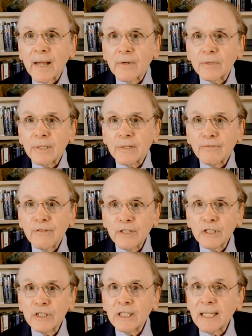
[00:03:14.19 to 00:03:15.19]
energy
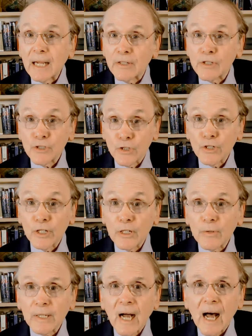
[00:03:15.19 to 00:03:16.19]
efficiency and the
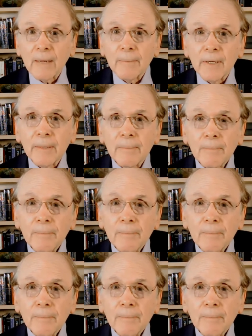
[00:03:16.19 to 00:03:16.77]
circular economy.